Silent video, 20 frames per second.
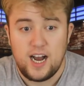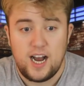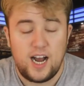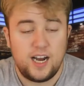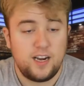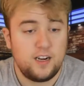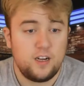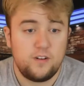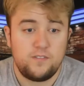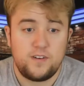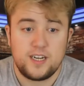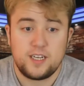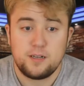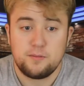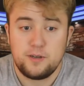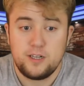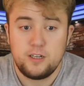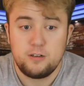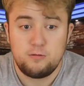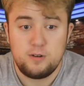I don't know if I
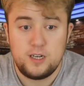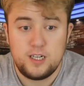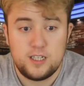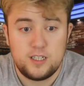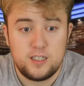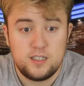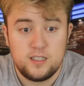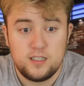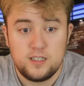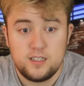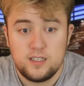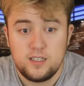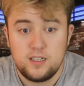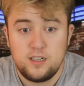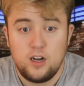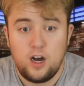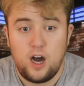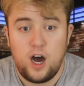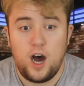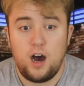can predict winner.
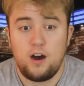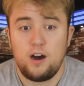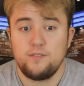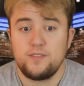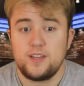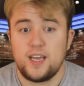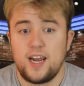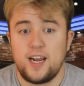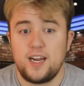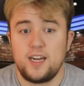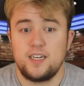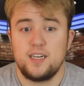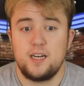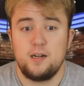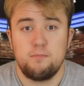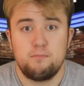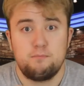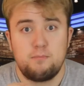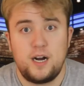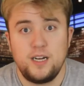All I'm saying
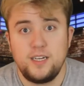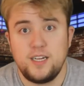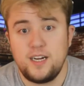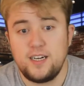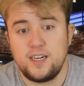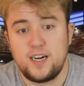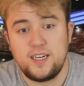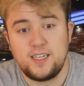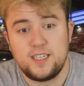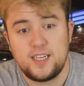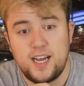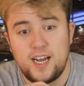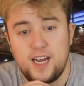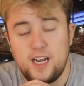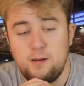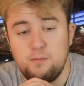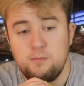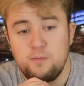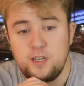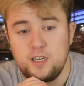is Monday night
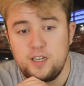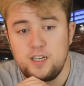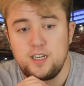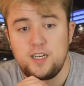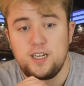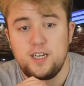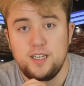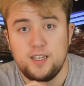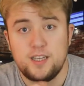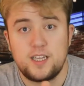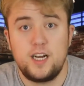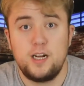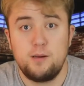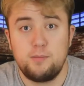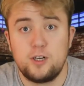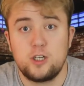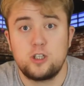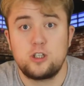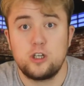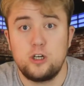game It's going to
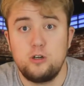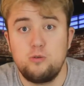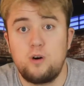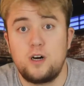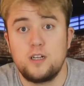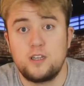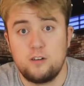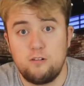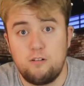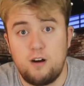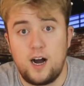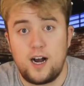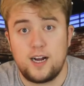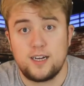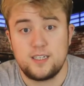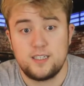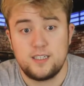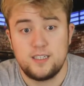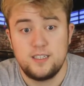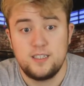be a good one to
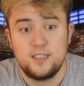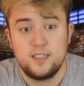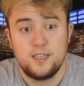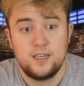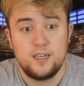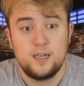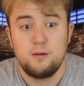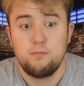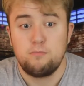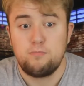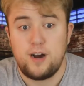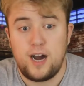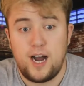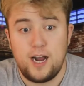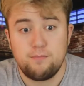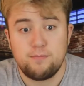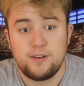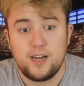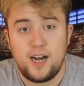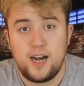watch.
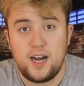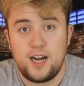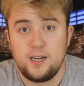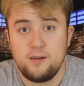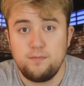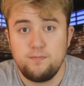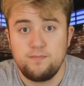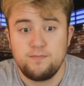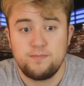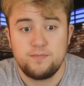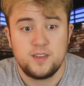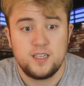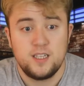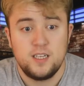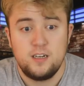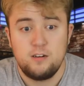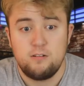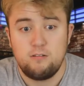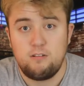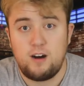Prime time,
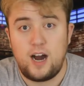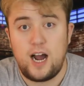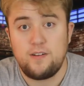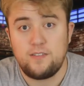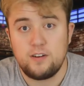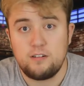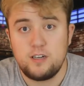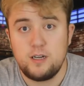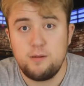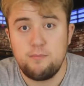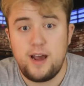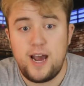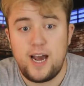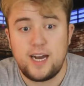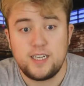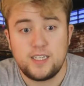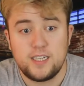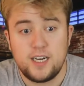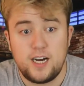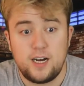rivalry
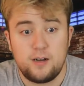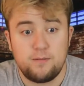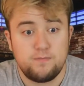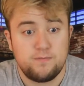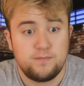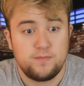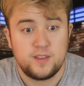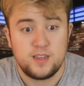matchup,